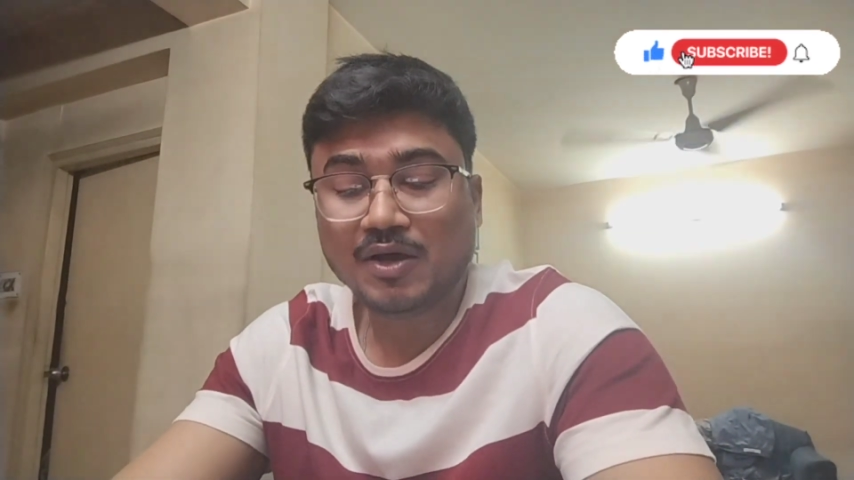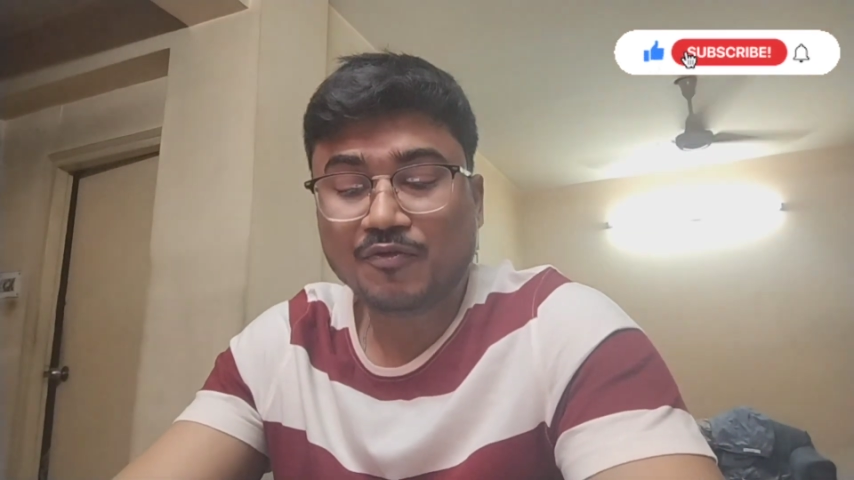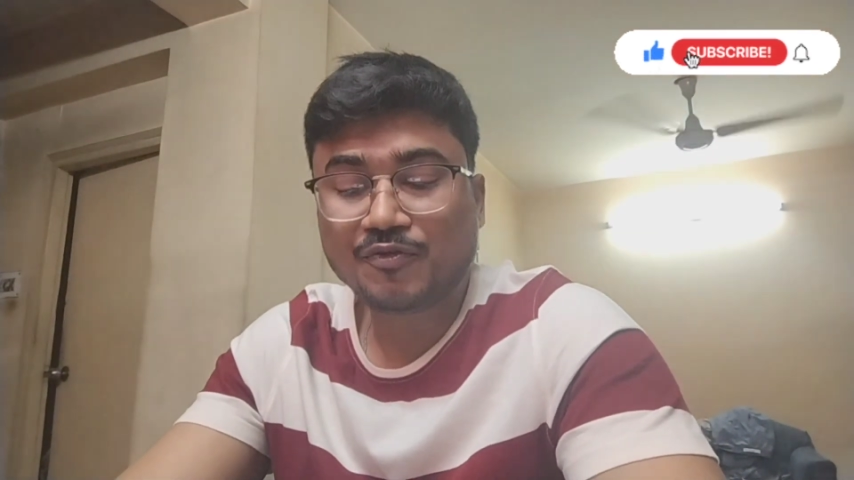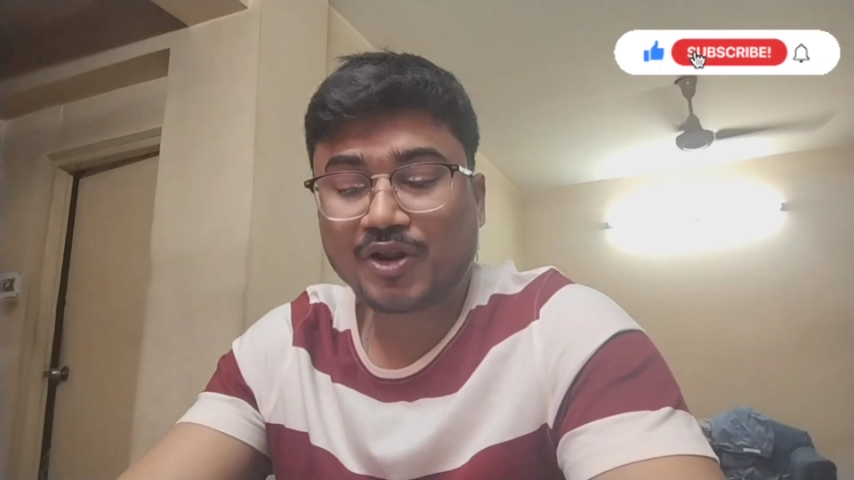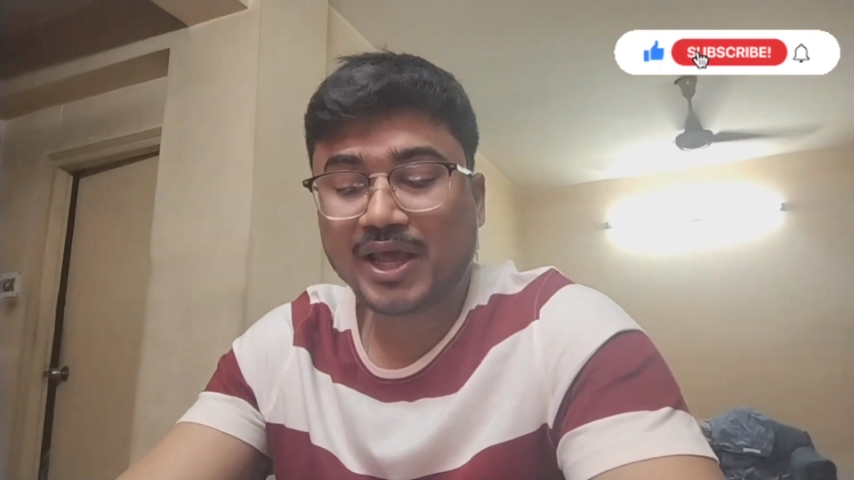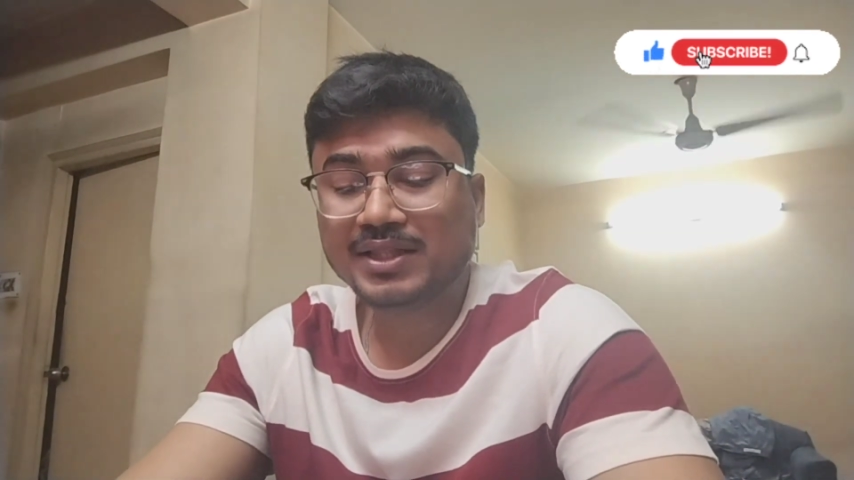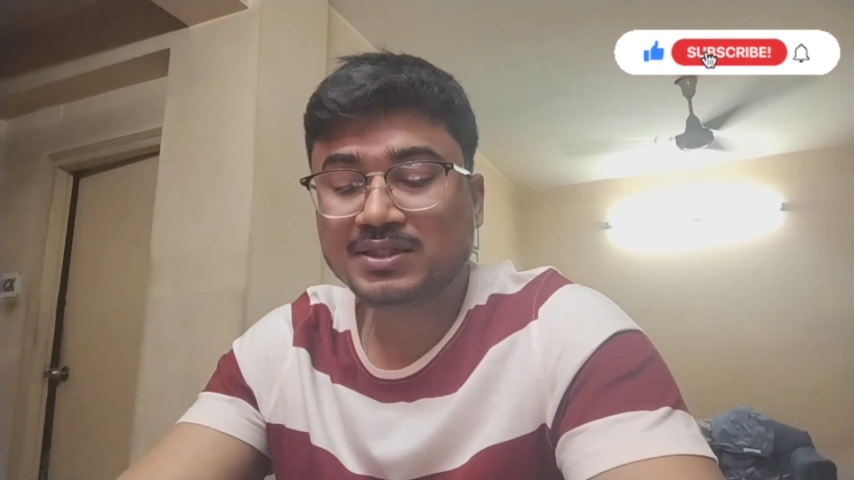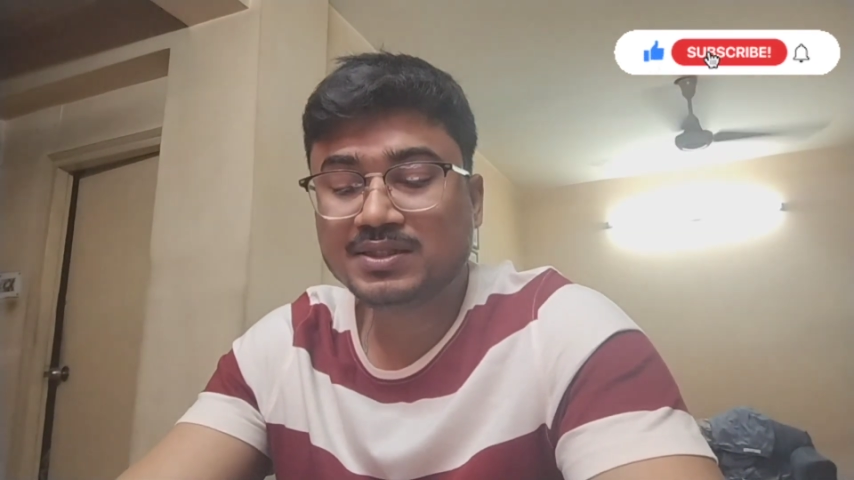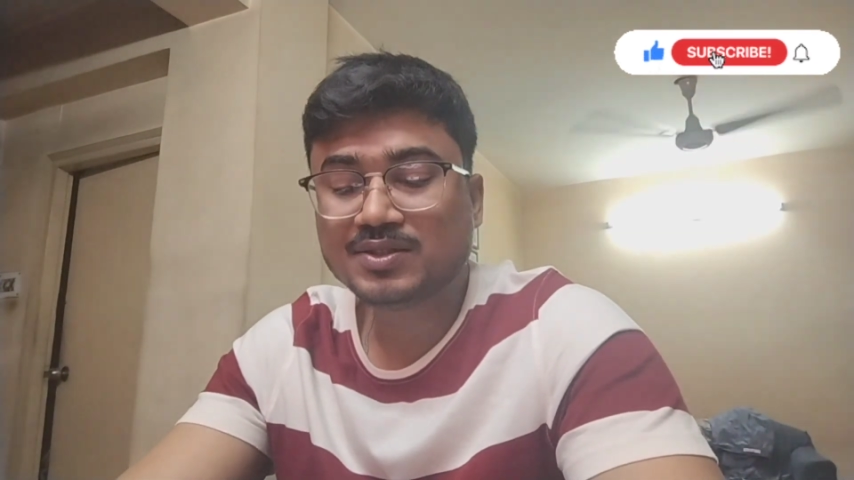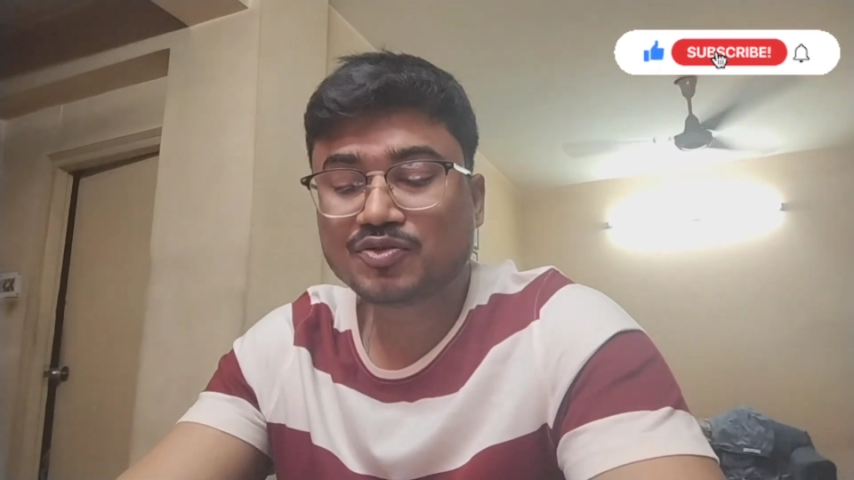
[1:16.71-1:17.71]

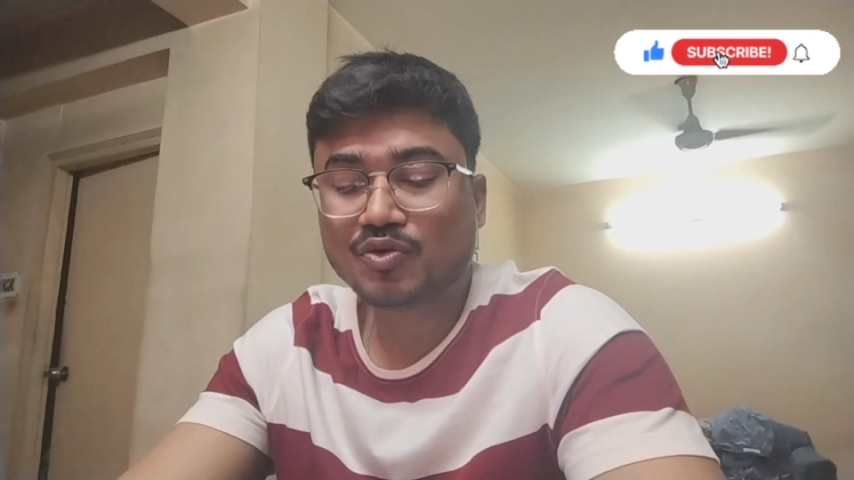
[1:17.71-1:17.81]
Friends,